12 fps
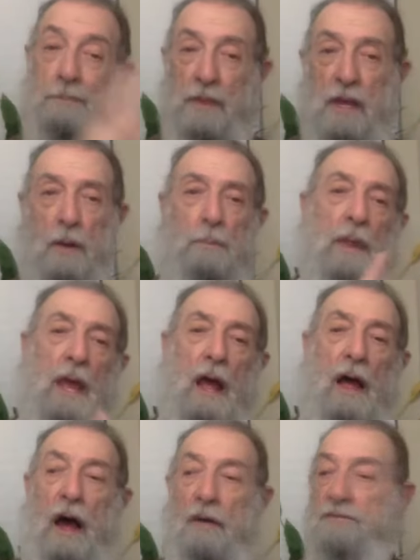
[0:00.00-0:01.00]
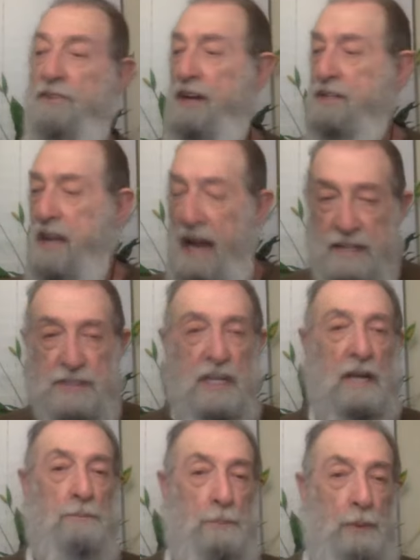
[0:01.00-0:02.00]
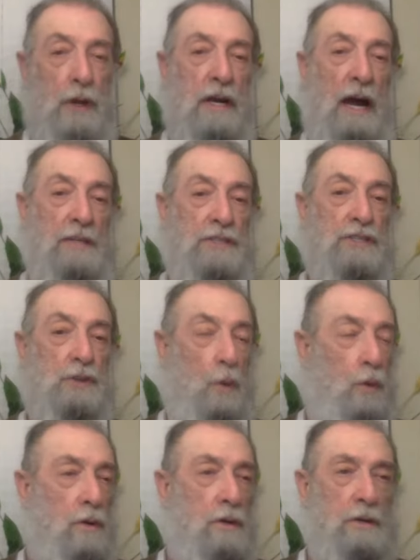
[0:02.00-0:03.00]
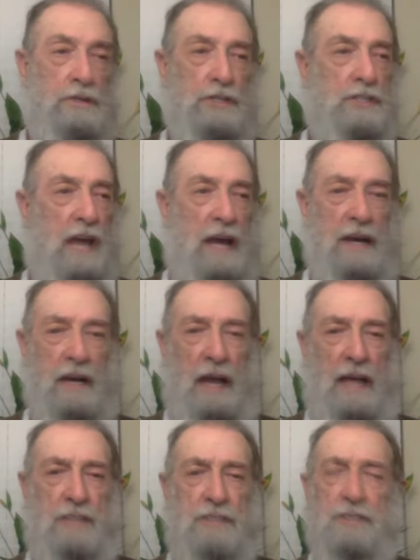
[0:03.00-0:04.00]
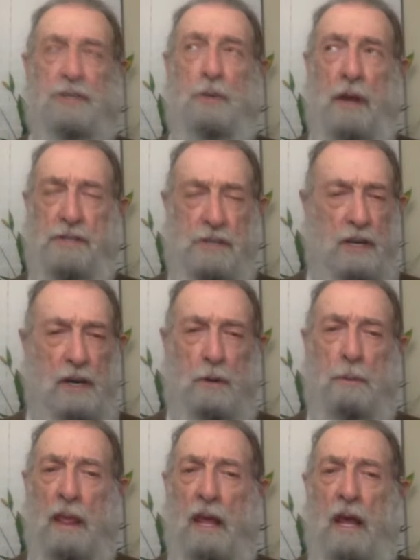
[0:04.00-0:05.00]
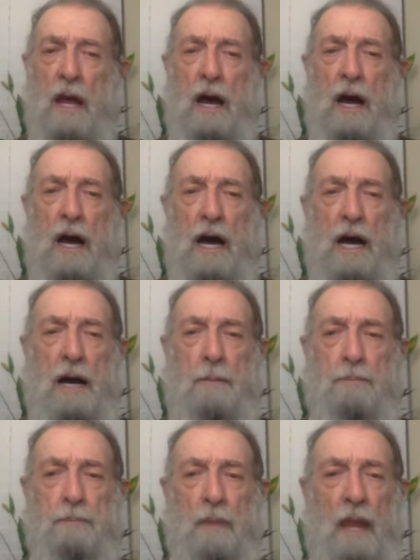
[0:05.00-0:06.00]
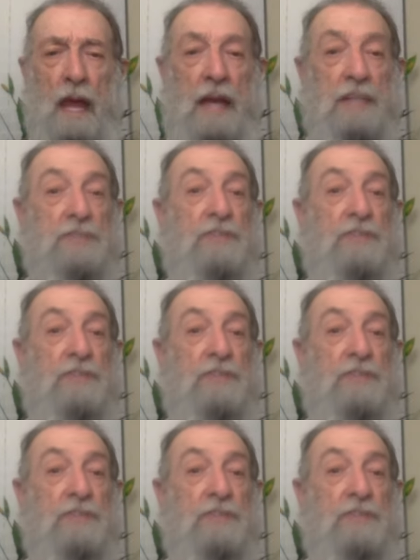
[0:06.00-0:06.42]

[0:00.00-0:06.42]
you know, uh fantastic book I just ordered, just got it last two weeks ago, uh, and it's